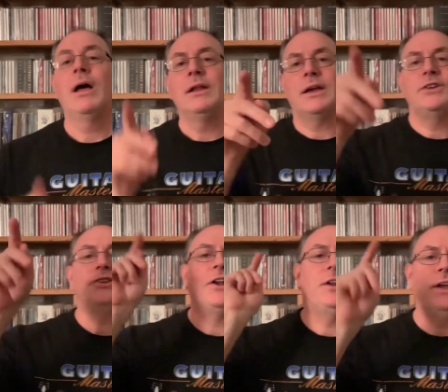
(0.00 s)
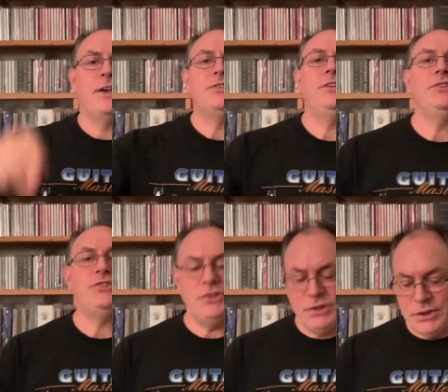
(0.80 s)
like I said on the
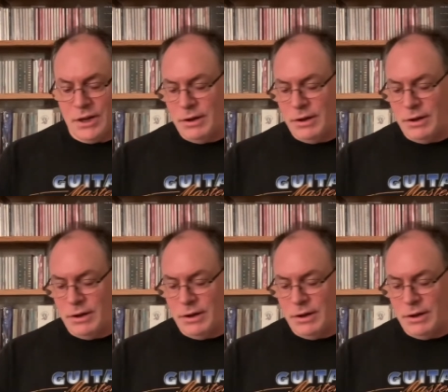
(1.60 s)
XTC